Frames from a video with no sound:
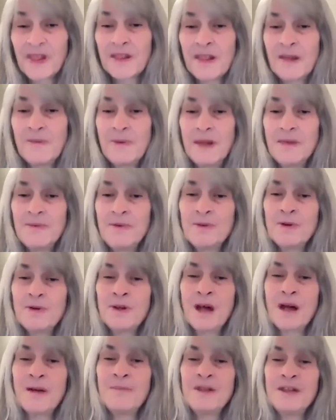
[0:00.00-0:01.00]
The people who
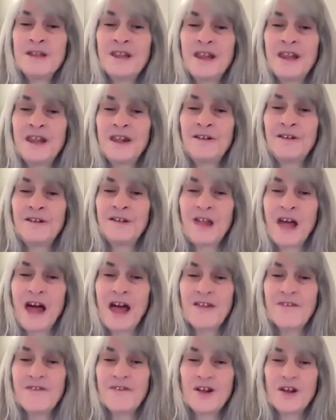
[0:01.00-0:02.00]
come into your
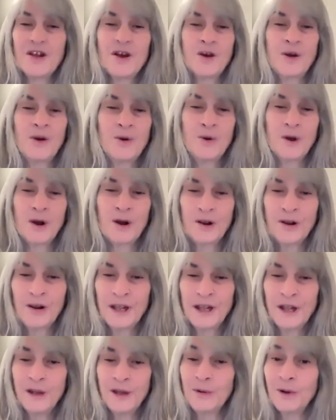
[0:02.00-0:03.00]
life who
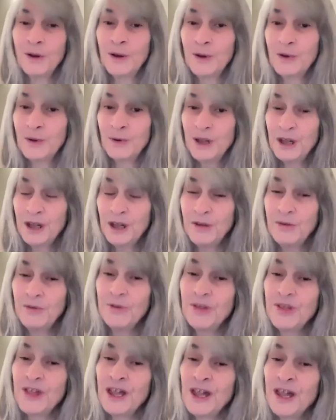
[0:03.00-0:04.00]
hurt you, who you
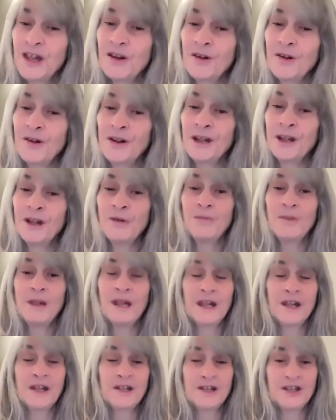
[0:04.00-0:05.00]
think hurt you
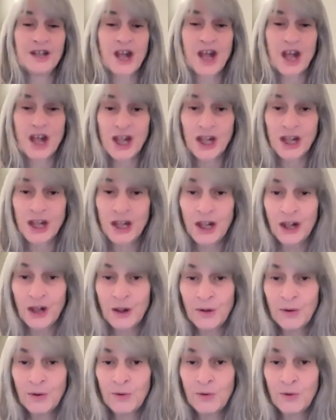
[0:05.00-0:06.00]
because
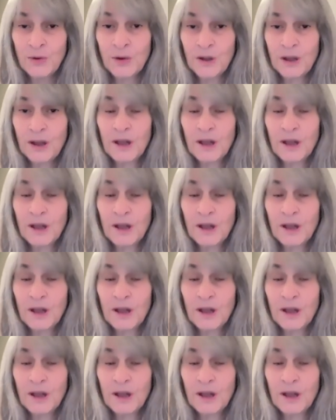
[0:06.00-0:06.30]
you